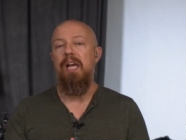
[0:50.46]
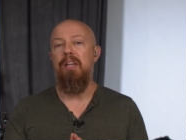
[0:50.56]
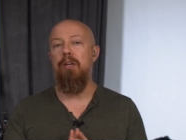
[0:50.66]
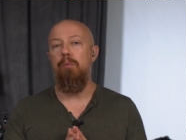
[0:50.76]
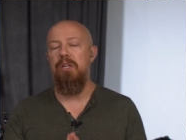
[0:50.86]

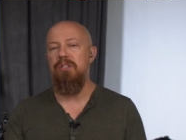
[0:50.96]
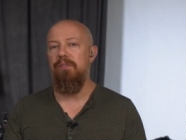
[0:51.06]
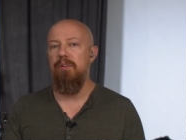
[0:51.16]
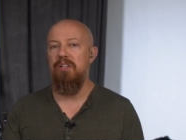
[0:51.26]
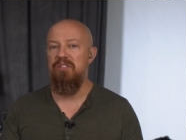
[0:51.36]
The reason
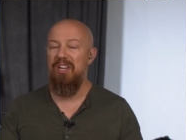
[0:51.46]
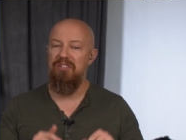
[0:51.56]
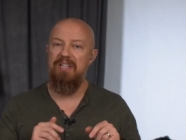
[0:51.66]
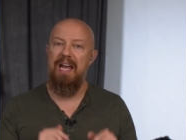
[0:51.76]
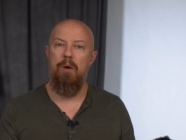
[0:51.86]
for this
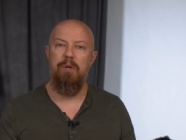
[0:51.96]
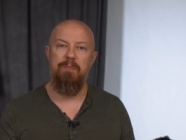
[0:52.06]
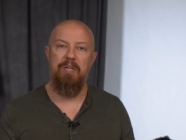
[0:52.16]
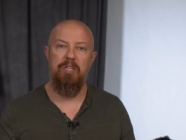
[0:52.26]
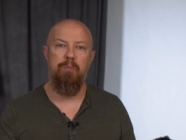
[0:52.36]
test now is
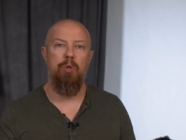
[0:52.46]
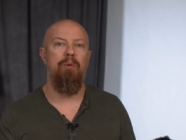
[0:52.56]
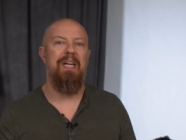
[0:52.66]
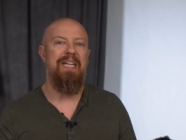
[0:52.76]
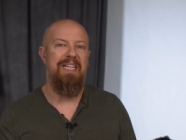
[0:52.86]
because
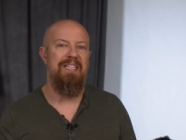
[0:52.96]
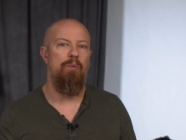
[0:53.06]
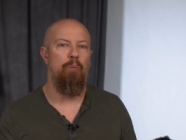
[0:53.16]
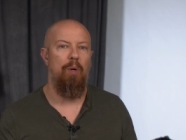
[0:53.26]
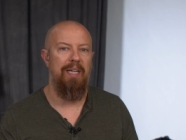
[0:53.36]
ProGrade is
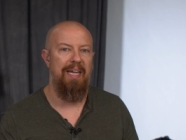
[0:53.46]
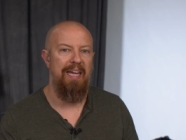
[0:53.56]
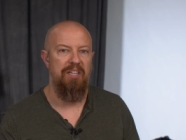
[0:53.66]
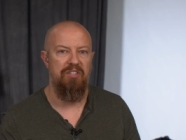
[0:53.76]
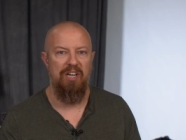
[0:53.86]
running
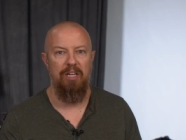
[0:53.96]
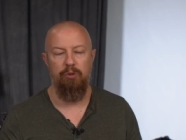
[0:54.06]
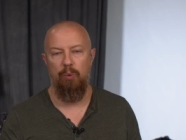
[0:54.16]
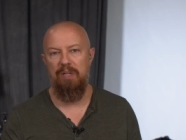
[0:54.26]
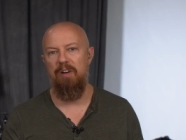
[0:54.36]
a sale,
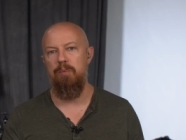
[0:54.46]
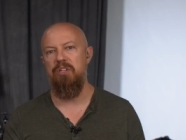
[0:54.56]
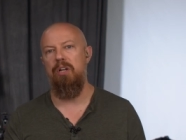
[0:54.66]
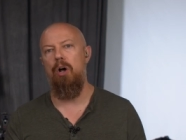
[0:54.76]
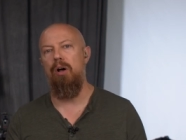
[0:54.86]

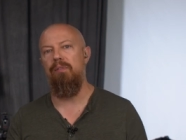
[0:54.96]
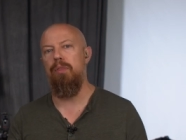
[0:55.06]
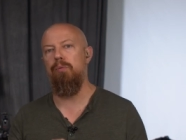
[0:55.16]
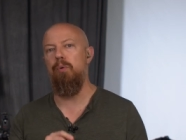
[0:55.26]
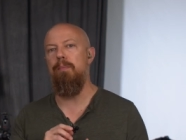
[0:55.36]
25% off
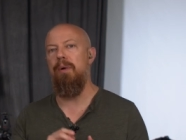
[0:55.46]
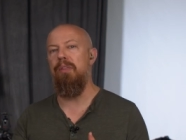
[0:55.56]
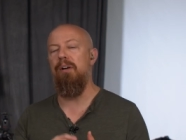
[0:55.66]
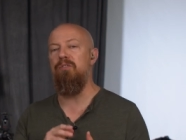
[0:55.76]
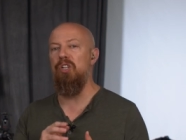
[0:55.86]
through the
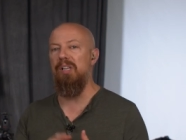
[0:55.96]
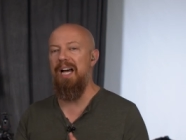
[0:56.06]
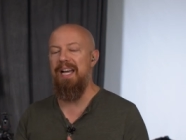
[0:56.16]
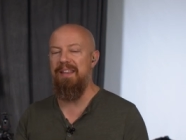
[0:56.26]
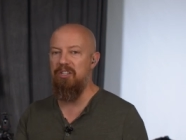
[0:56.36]
month of
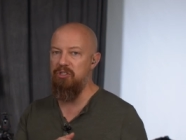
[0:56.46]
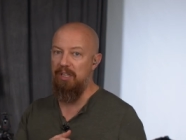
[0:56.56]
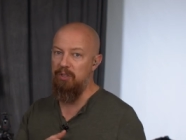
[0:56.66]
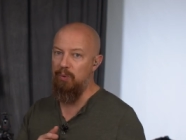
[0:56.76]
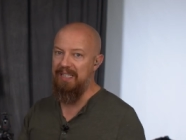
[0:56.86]
July, that is
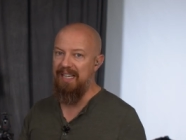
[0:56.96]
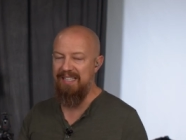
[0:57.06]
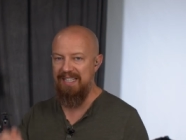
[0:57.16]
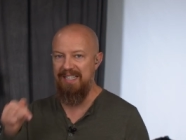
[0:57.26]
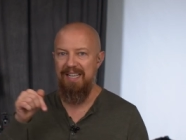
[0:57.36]
July
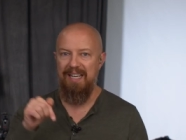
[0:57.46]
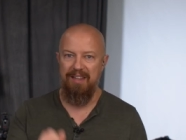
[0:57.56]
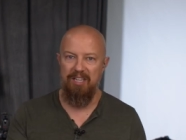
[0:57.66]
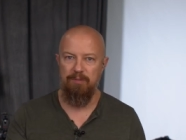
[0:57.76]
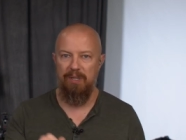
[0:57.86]
2019,
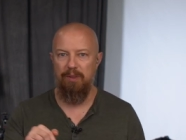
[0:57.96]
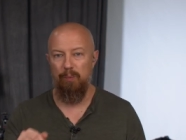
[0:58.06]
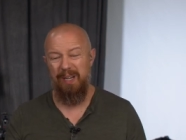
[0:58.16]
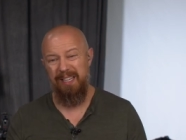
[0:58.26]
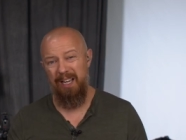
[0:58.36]
this month
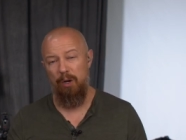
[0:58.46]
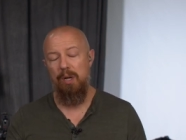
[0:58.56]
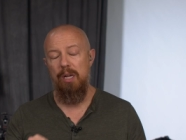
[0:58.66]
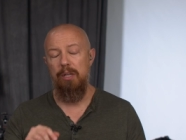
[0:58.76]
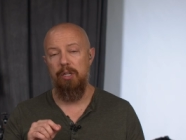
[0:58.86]
right now.
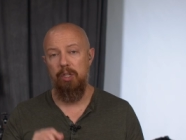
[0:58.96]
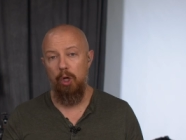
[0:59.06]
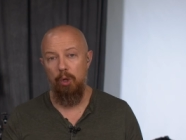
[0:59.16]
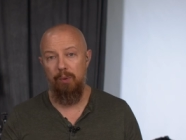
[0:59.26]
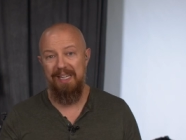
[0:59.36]
The
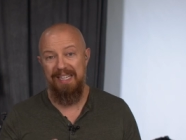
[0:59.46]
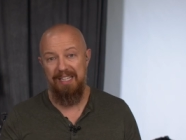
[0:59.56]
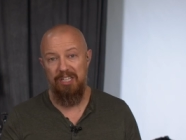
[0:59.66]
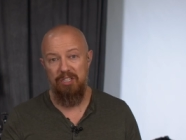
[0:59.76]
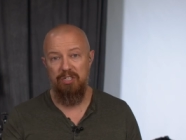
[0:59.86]
code
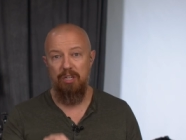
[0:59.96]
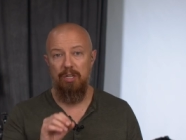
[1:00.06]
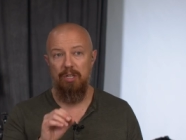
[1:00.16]
is